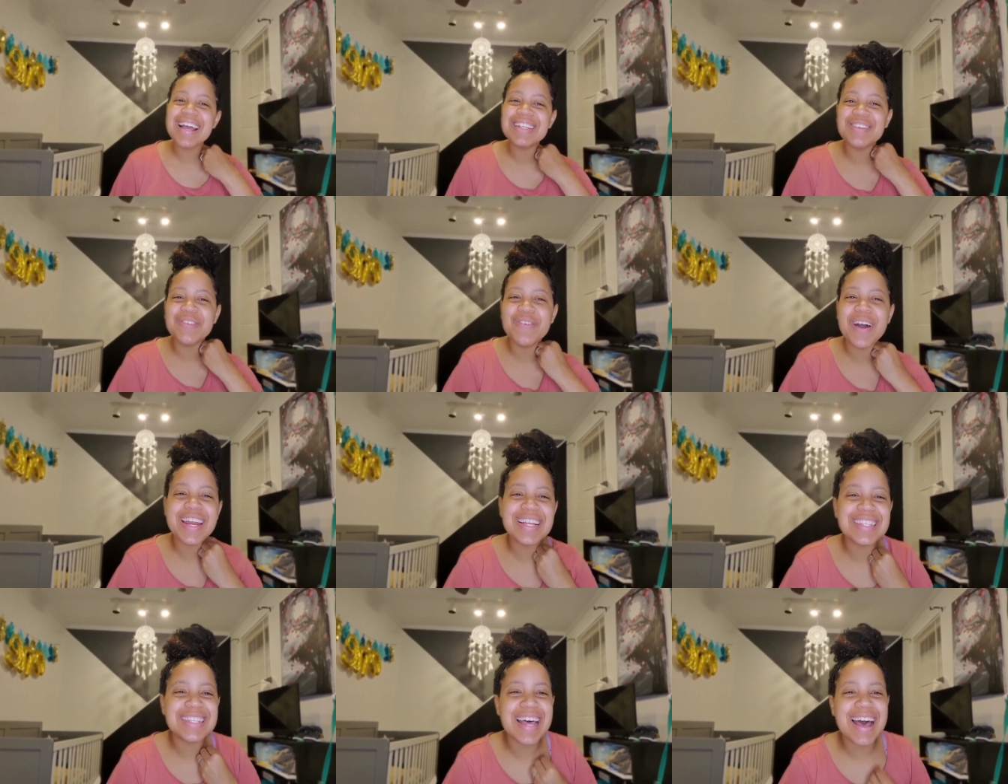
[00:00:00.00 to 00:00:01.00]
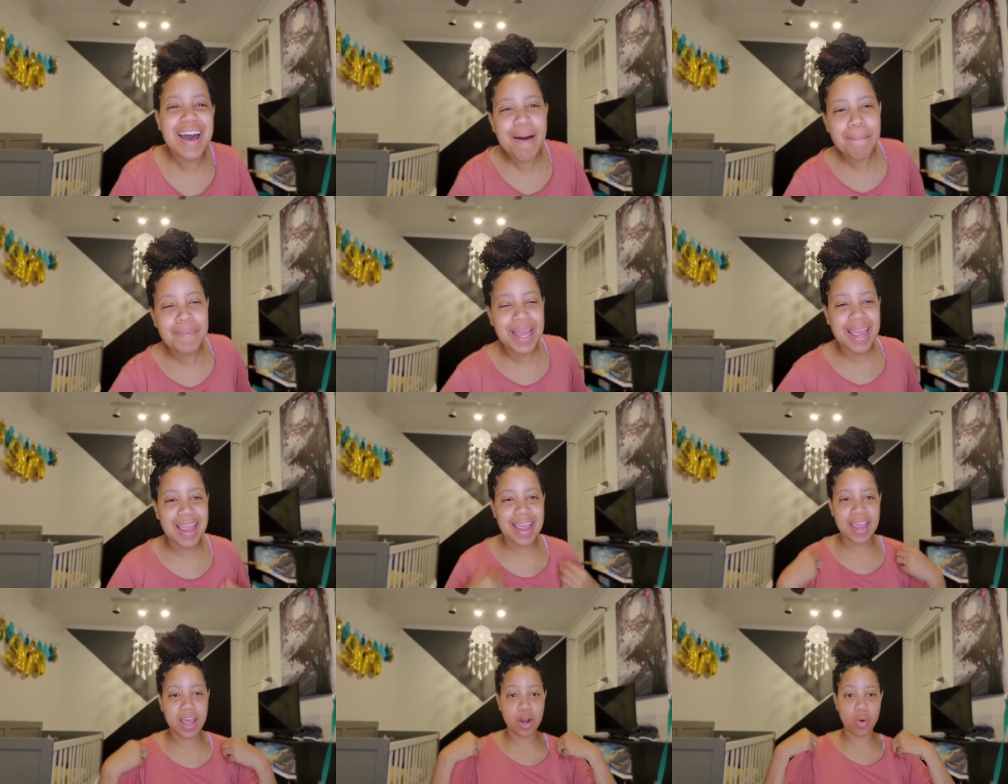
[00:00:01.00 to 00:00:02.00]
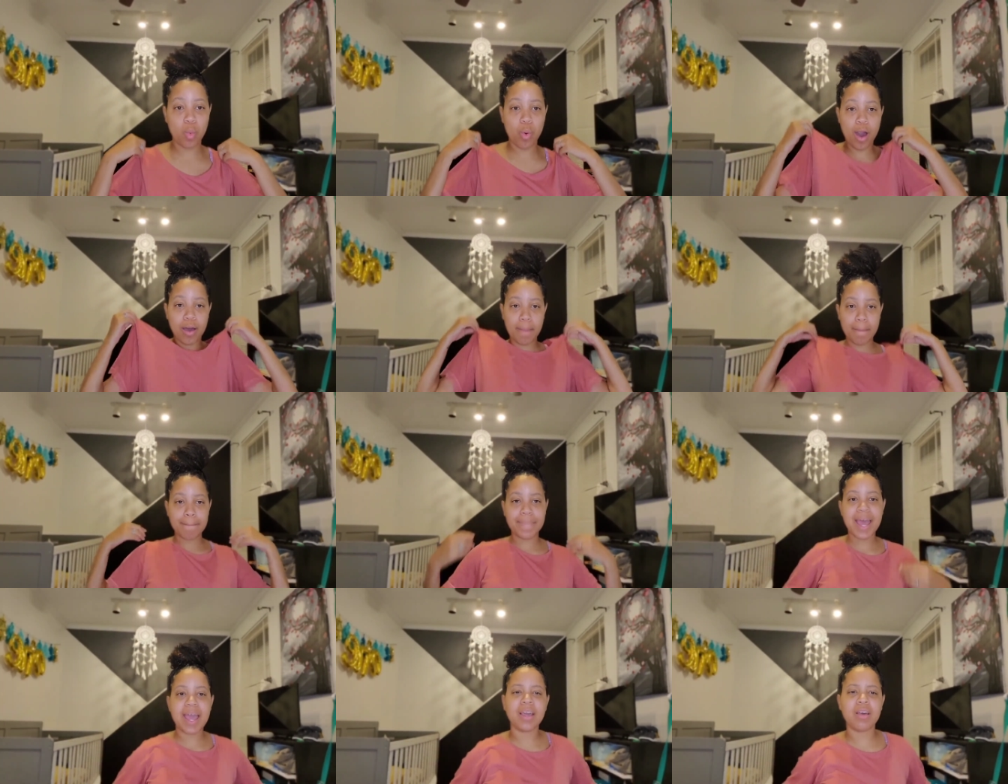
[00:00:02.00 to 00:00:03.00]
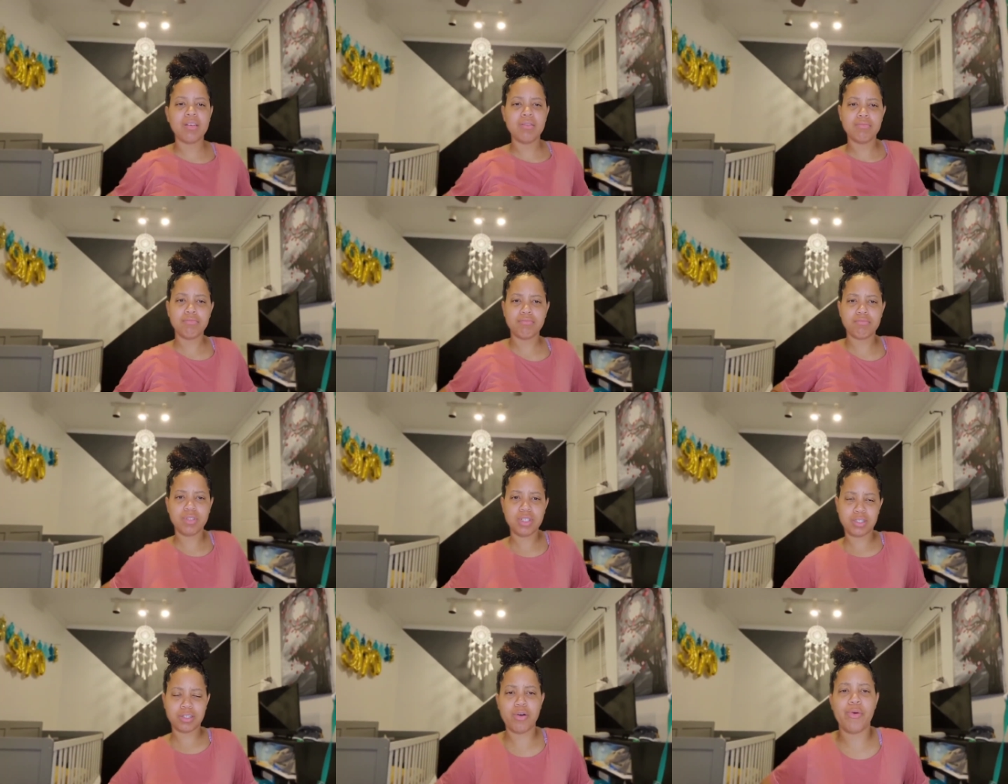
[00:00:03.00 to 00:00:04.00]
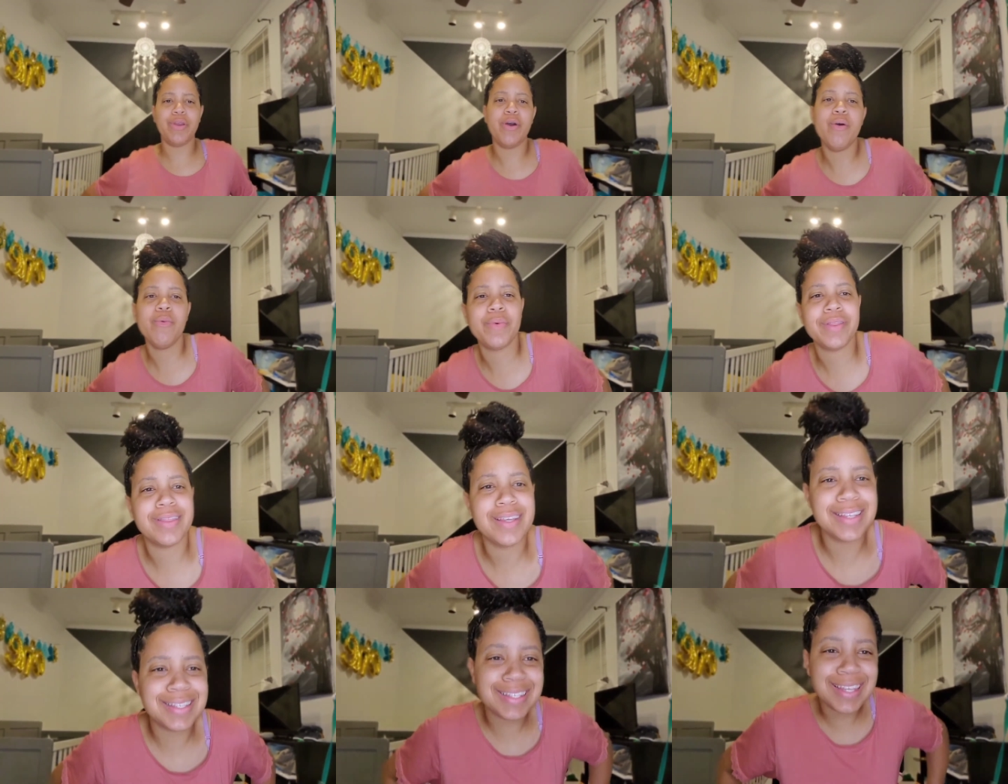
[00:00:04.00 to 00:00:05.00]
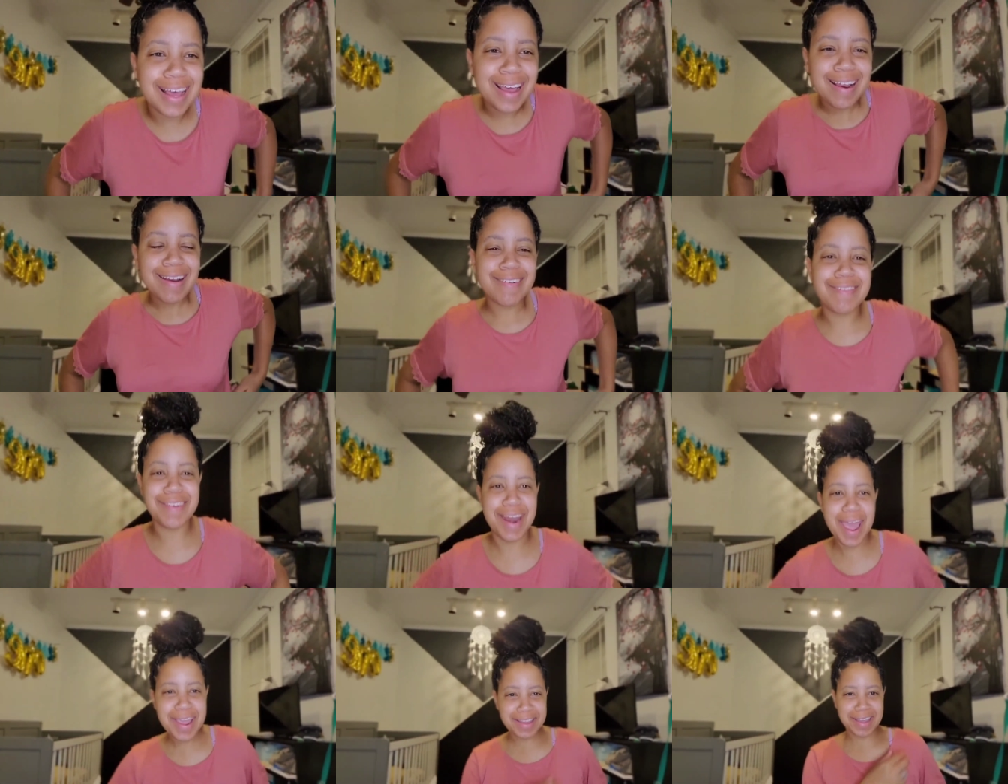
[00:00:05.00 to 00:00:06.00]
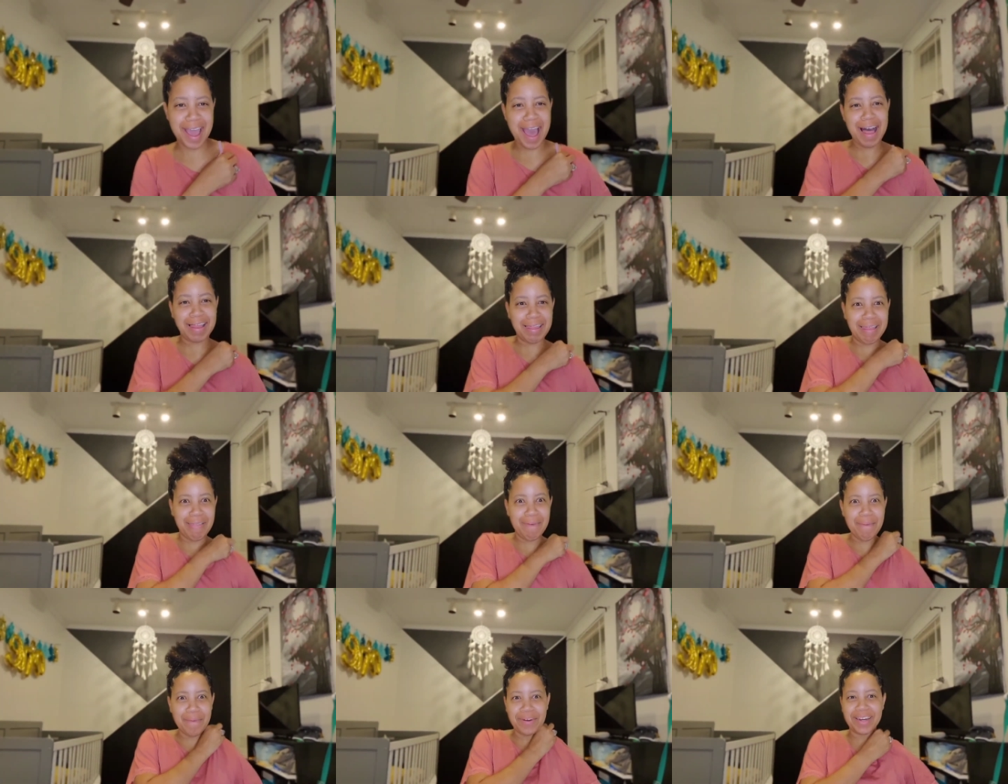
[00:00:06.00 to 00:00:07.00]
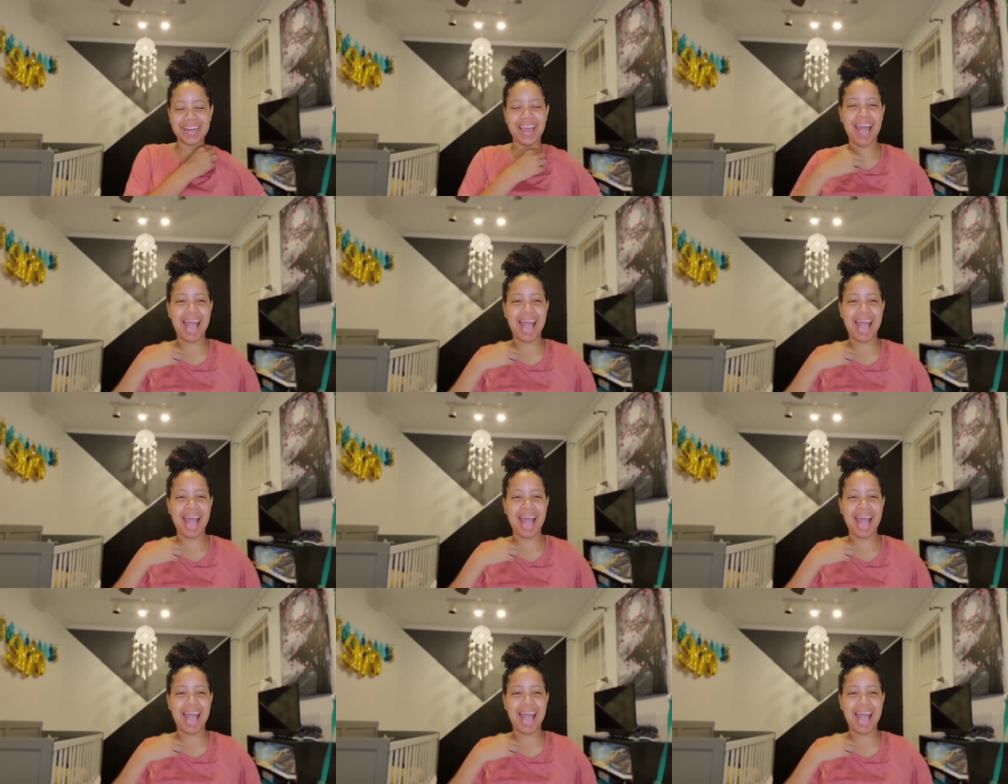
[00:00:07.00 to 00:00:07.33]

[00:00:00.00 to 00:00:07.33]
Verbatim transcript: guys, what is up and welcome back. What is going on with this nightgown, Lord?